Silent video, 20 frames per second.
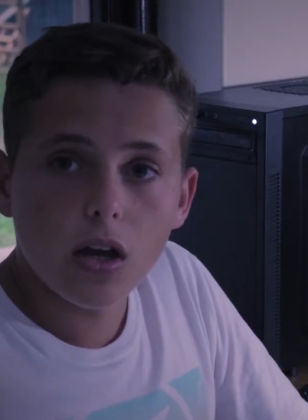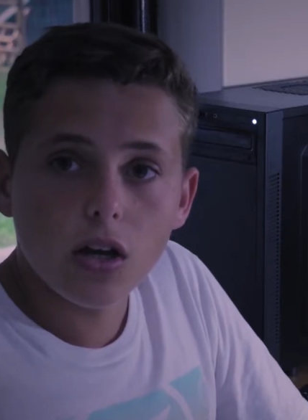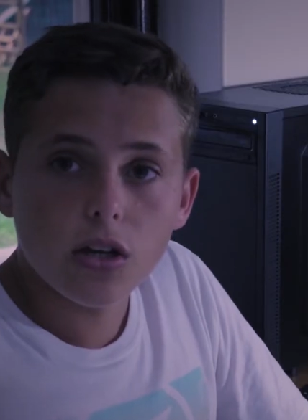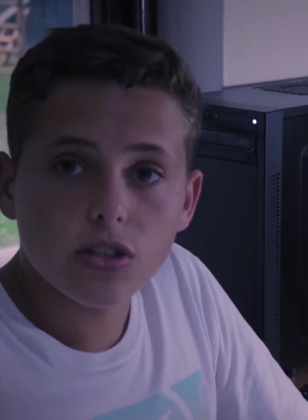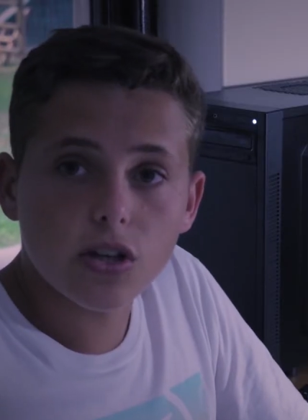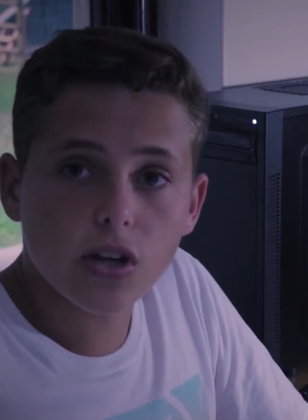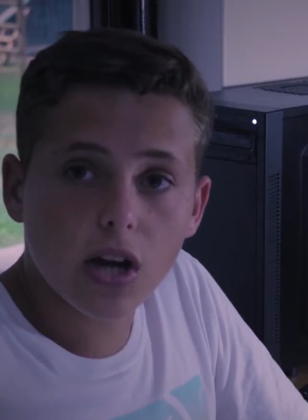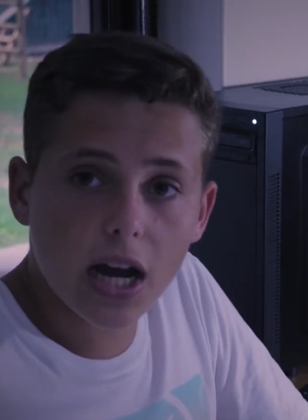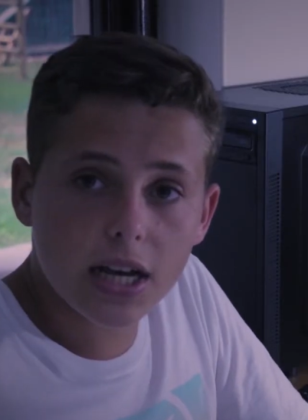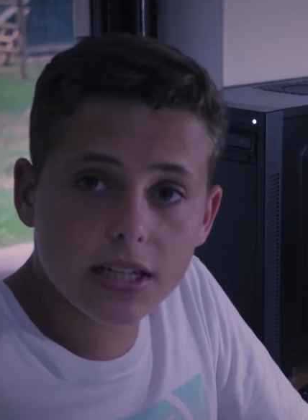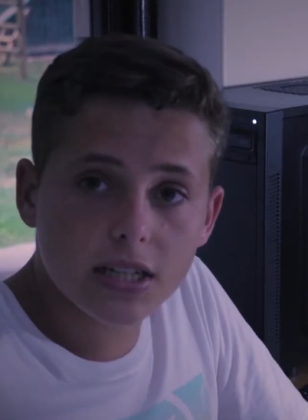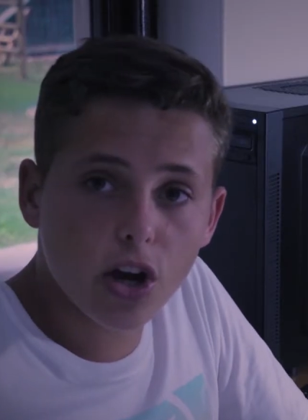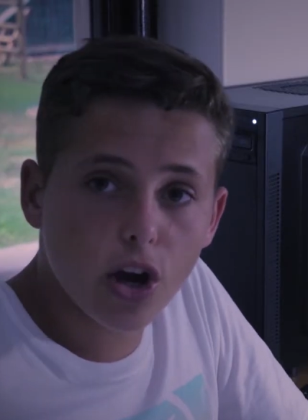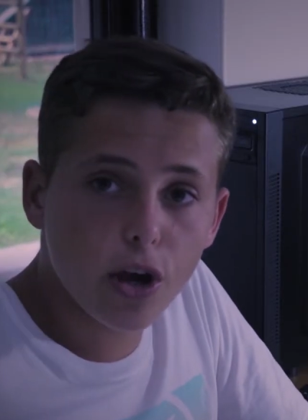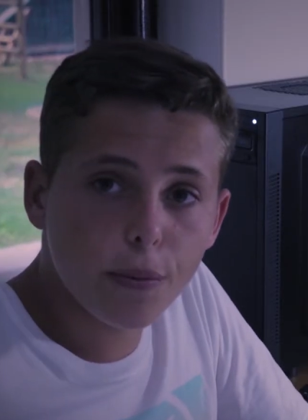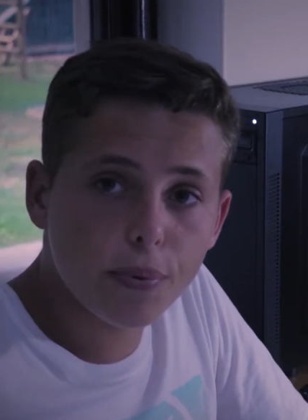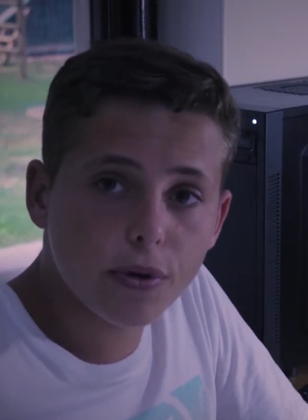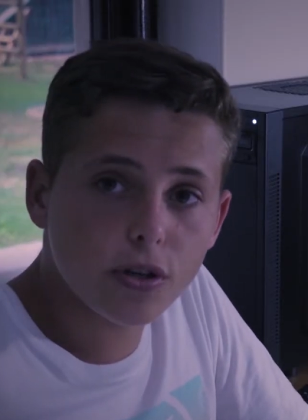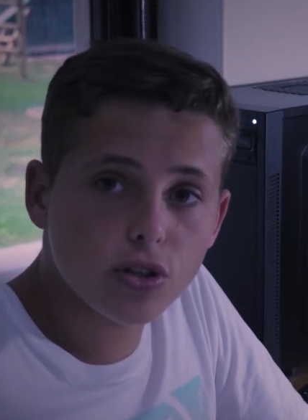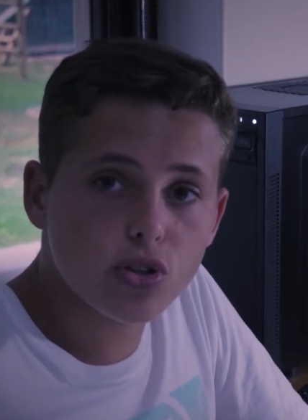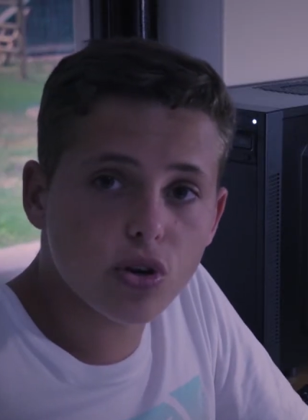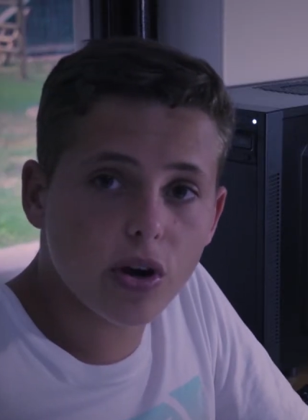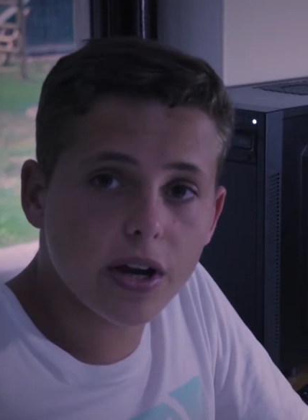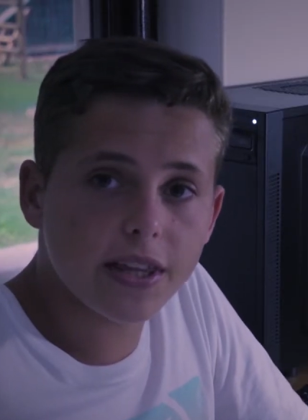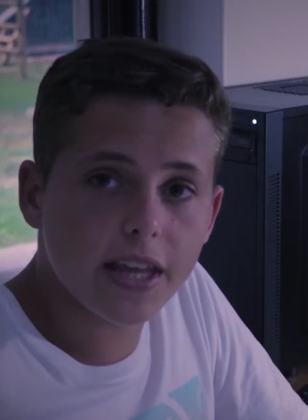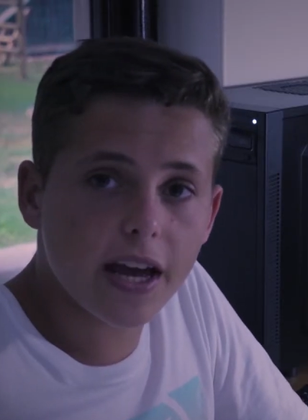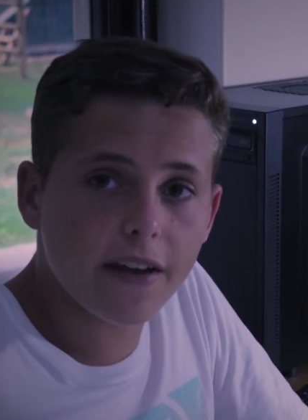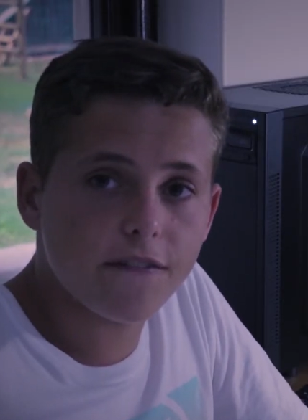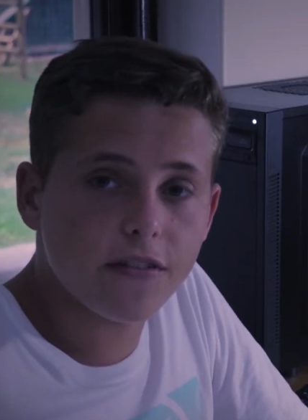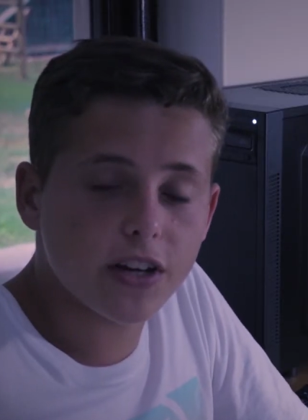So guys, I hope you enjoyed
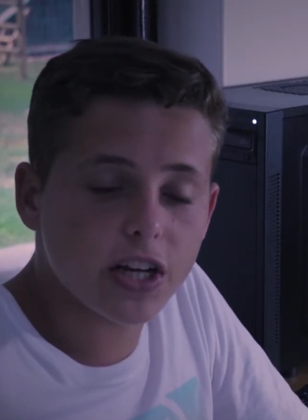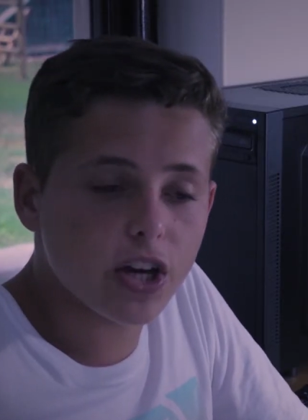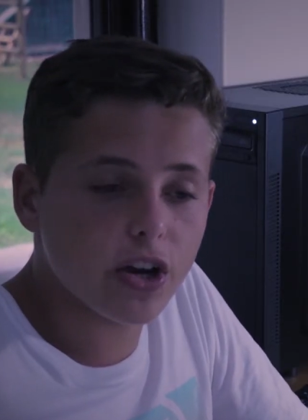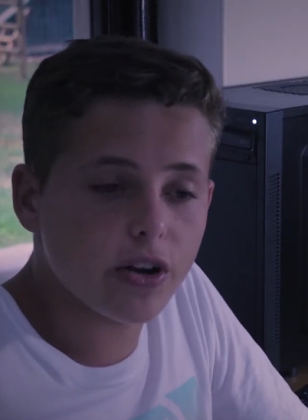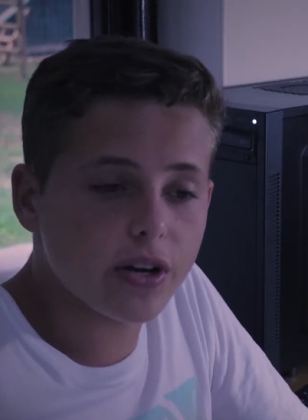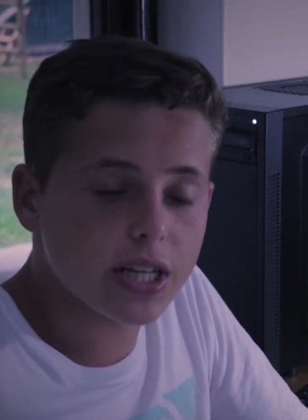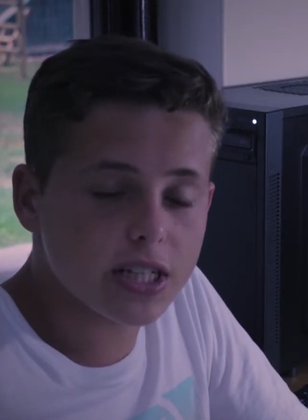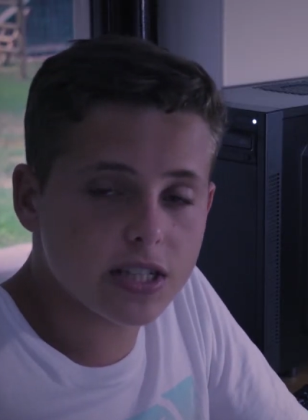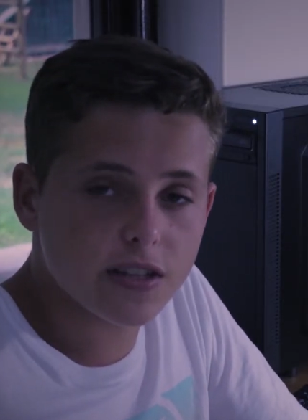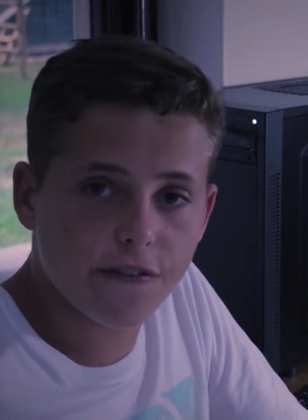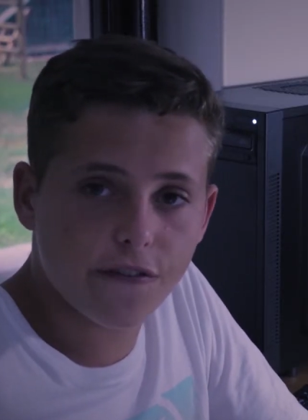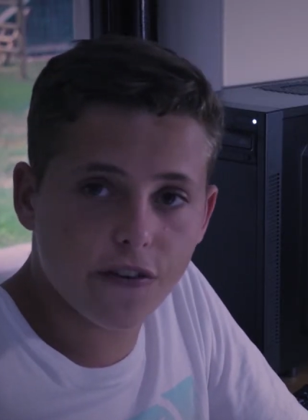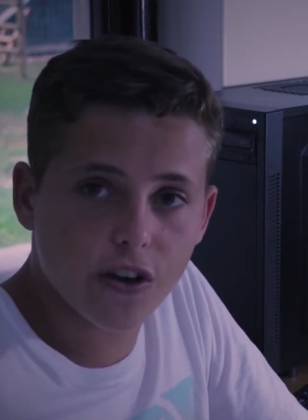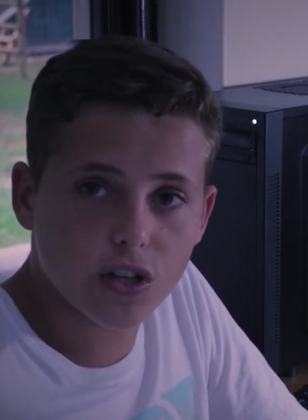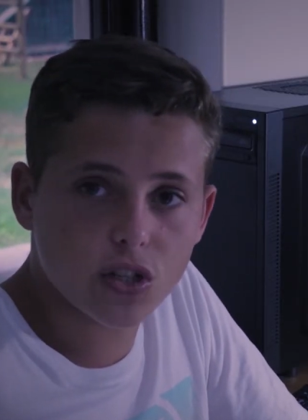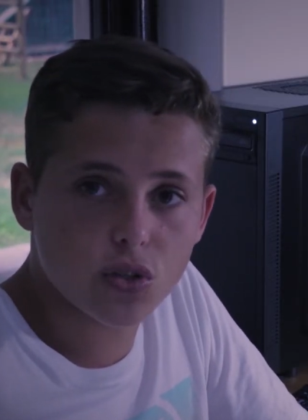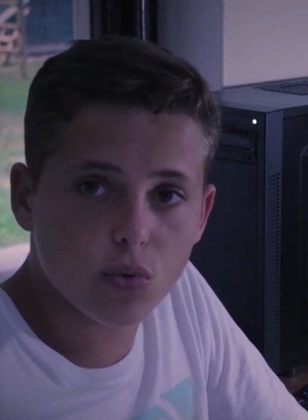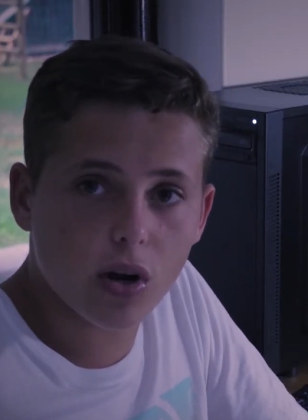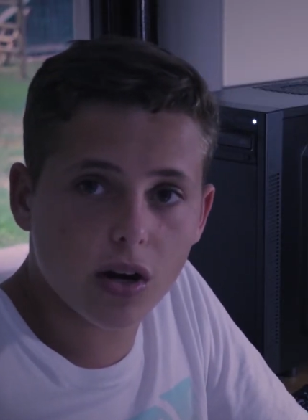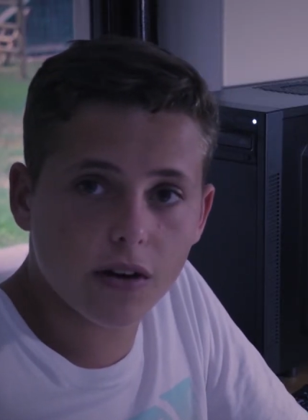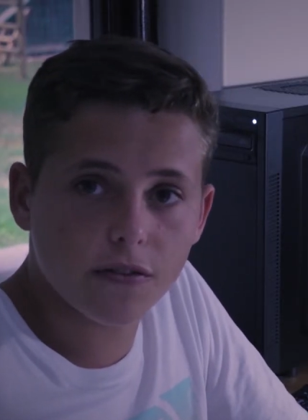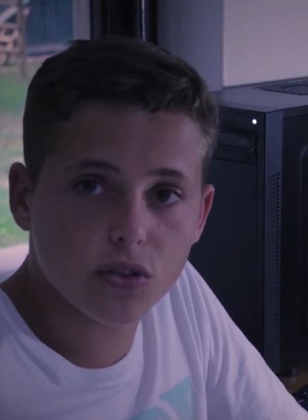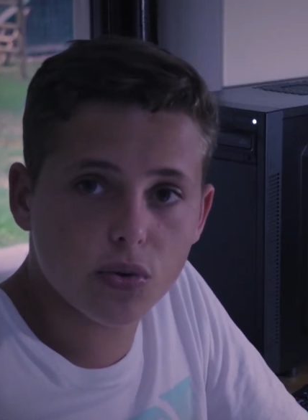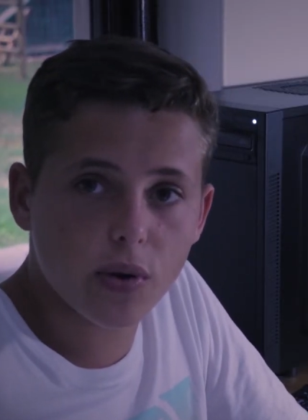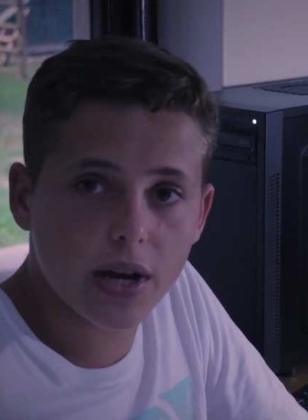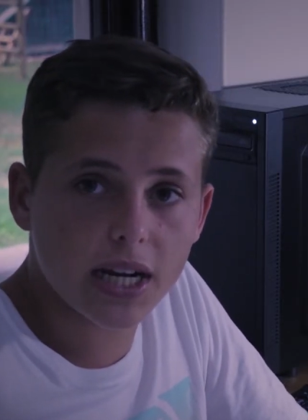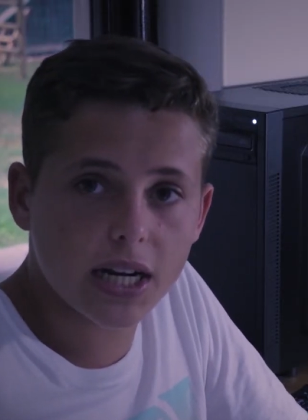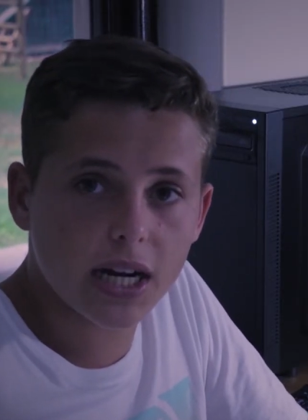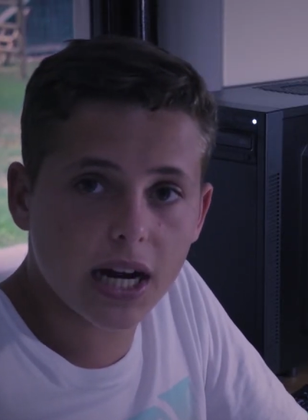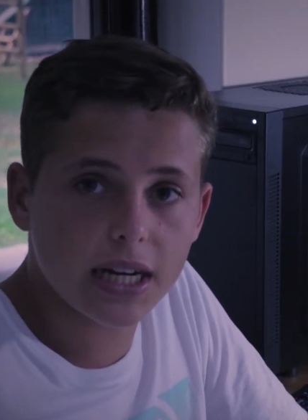that video. It is the first one of
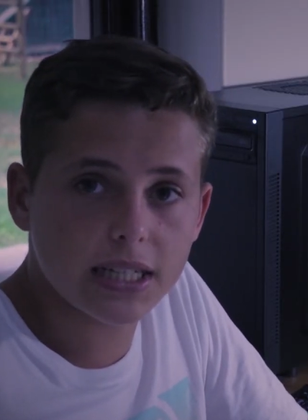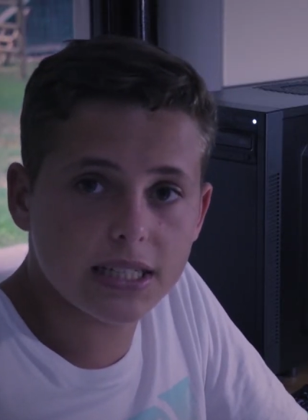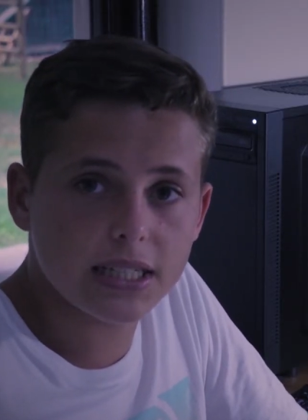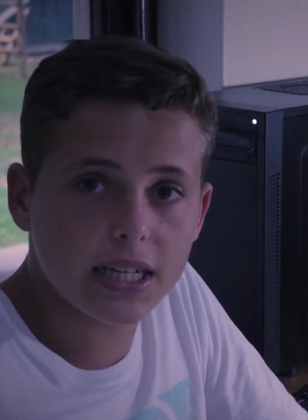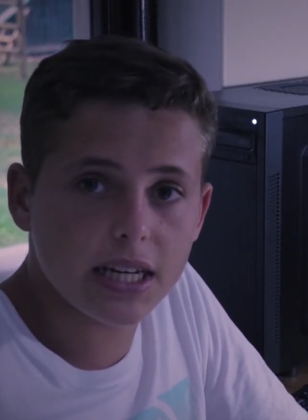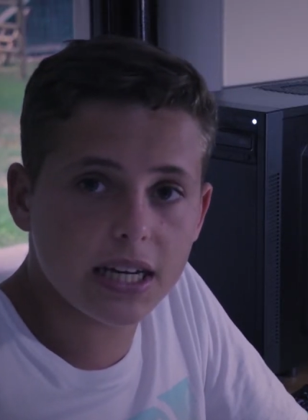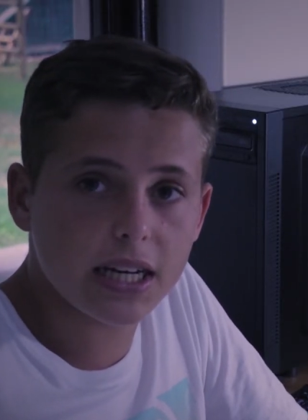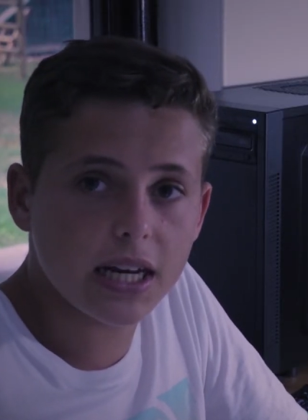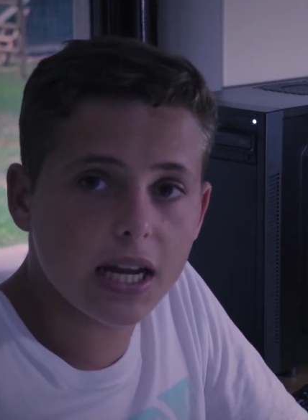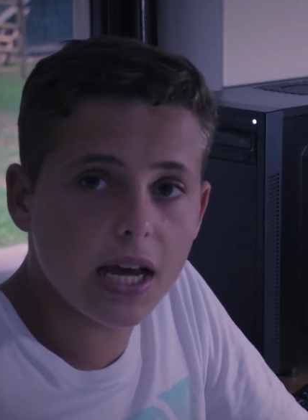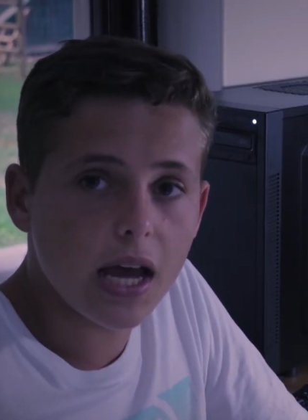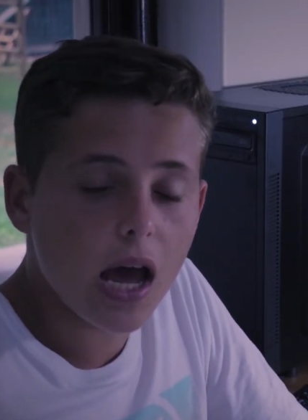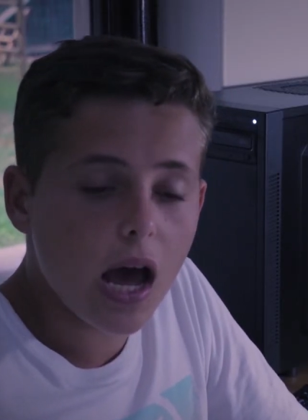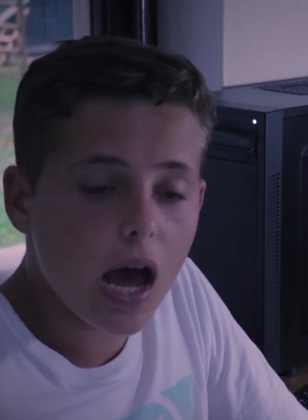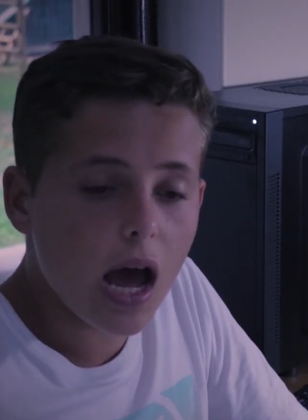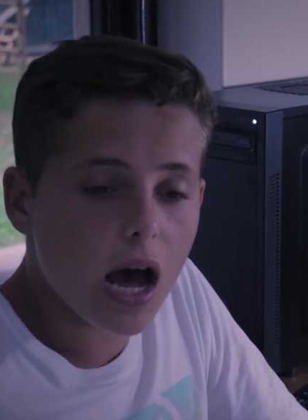2019.